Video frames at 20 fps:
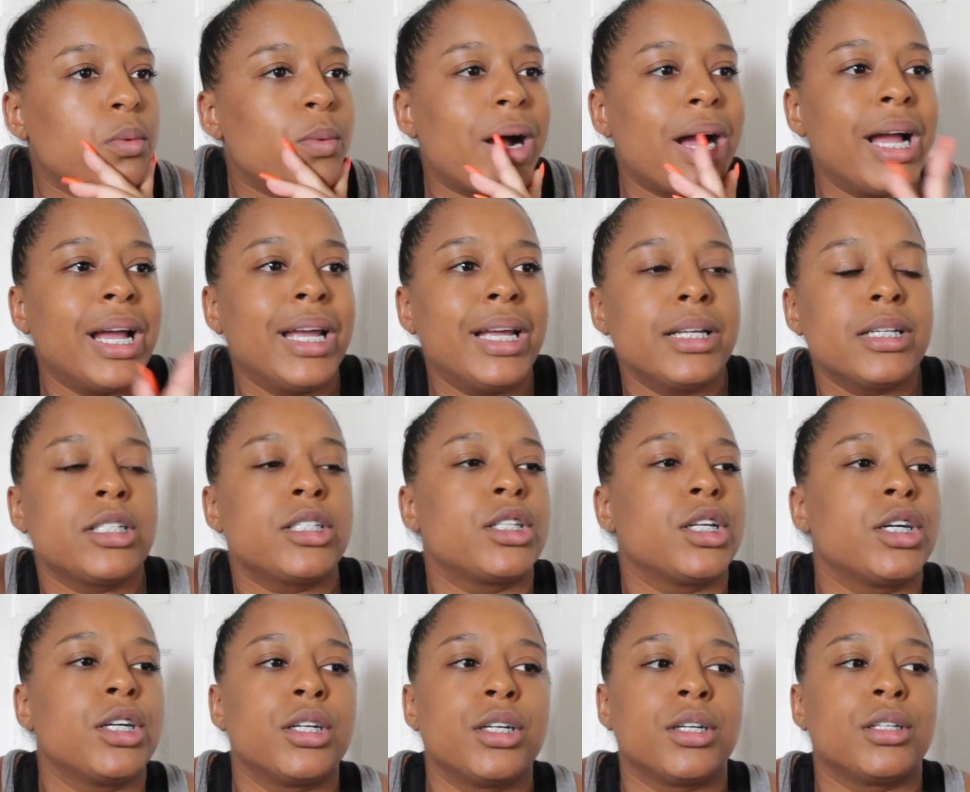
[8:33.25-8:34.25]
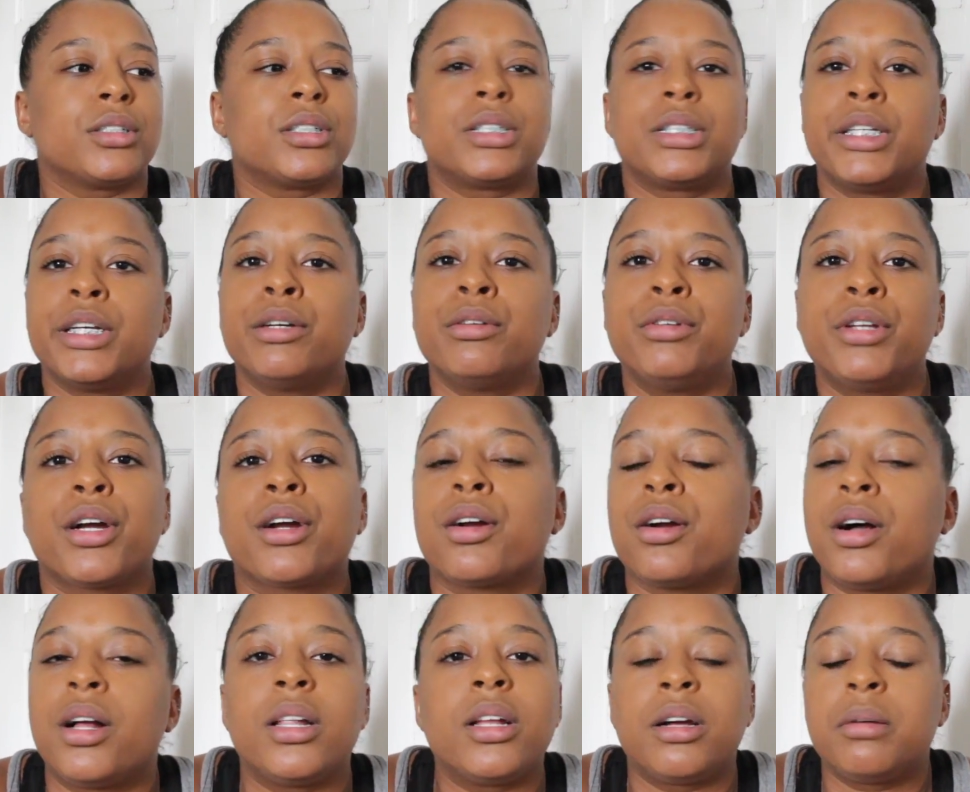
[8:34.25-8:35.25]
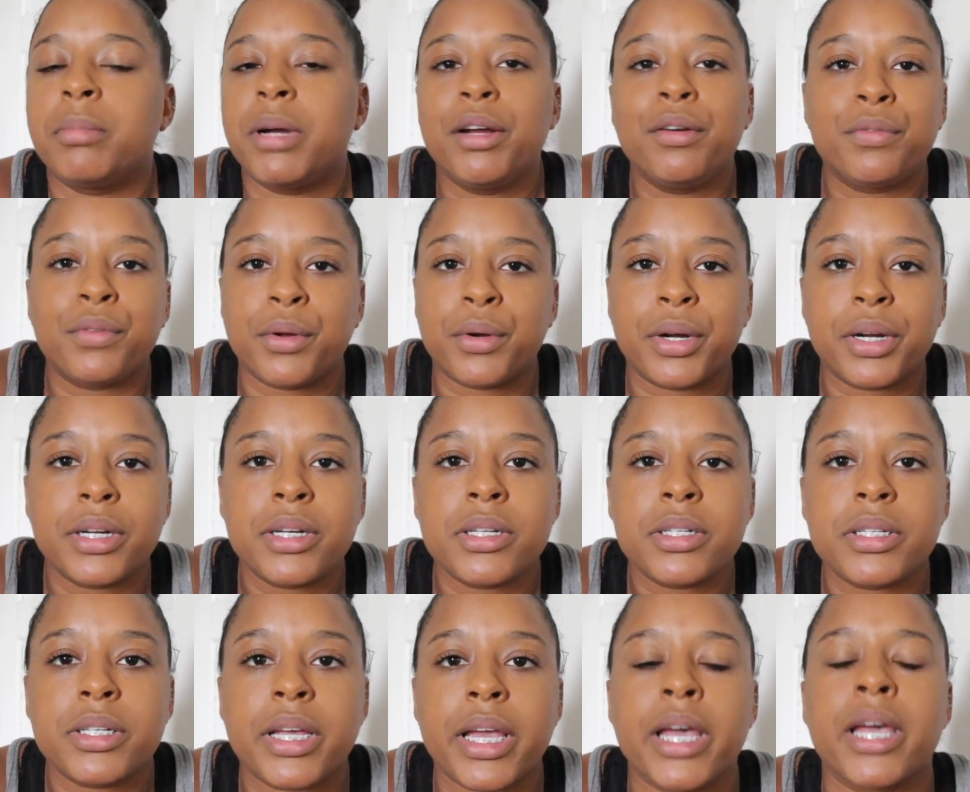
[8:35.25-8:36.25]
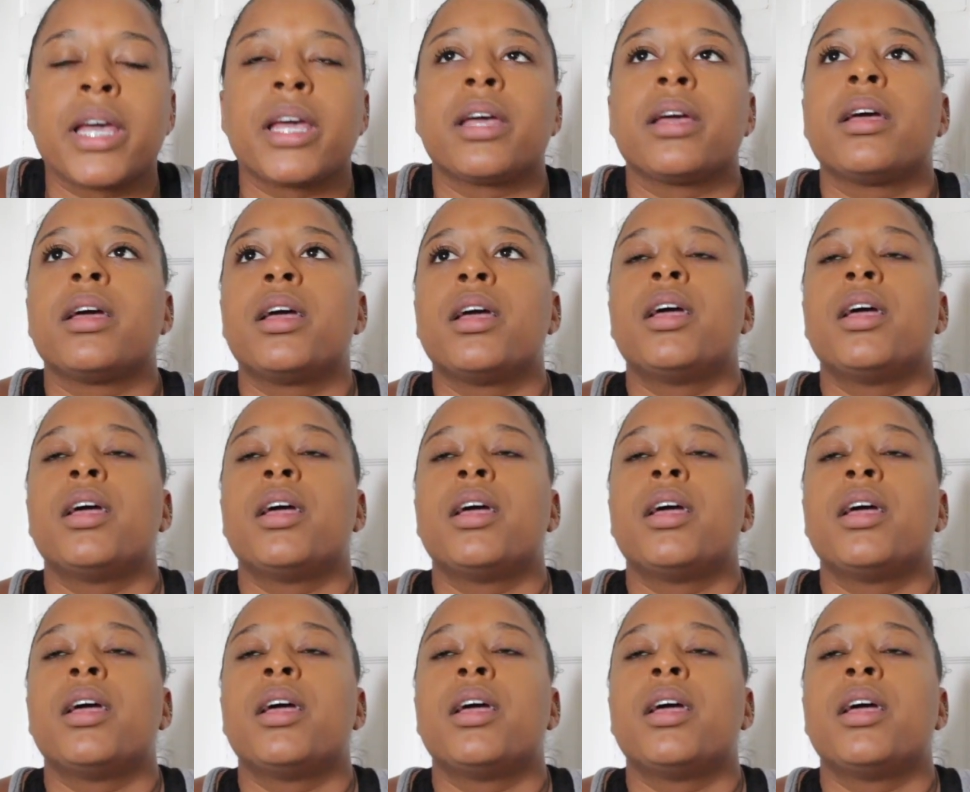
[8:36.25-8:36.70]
Why is there still dirt all on my floors, okay?